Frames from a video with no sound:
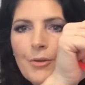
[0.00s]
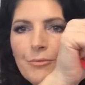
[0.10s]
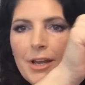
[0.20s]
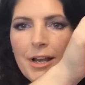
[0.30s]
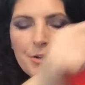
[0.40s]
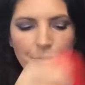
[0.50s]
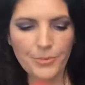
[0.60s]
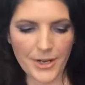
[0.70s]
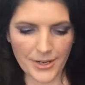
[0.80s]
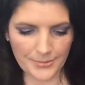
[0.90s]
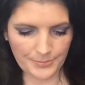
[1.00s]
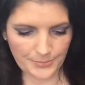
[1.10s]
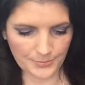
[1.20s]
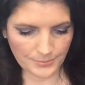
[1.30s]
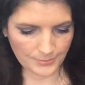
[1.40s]
red underwear
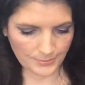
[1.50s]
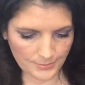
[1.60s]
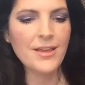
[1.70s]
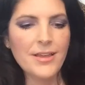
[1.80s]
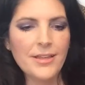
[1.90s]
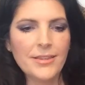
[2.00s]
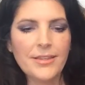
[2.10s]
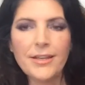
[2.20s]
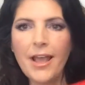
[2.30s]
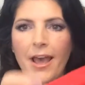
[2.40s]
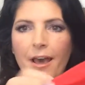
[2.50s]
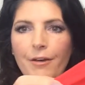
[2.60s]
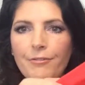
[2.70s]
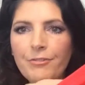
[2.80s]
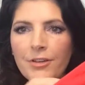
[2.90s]
that
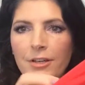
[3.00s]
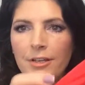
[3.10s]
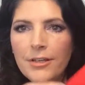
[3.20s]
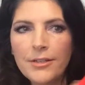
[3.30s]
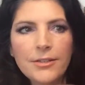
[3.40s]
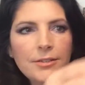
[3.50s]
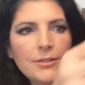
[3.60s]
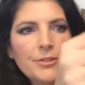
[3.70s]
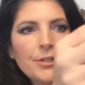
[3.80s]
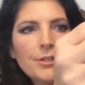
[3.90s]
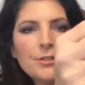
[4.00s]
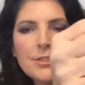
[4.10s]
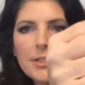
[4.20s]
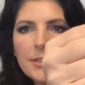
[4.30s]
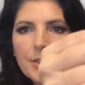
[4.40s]
have
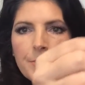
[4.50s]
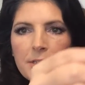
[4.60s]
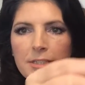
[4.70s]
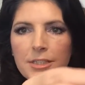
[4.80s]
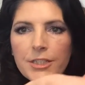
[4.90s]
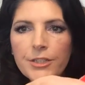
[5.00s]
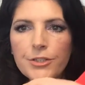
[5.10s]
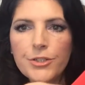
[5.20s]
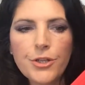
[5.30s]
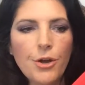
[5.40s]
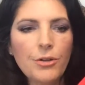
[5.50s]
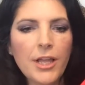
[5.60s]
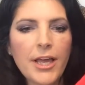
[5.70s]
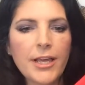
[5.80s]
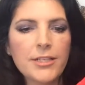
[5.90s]
there's a little bit of stitching. There's no
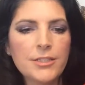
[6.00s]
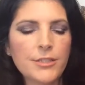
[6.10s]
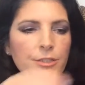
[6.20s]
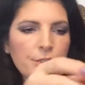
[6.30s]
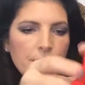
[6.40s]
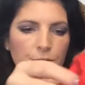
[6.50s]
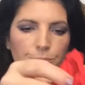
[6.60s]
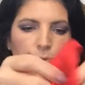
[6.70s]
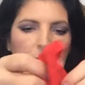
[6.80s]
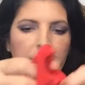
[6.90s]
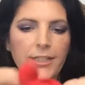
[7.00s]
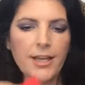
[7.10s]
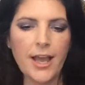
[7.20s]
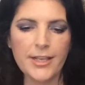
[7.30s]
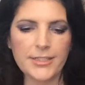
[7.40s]
lace. They're just really
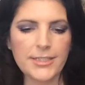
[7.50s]
nice,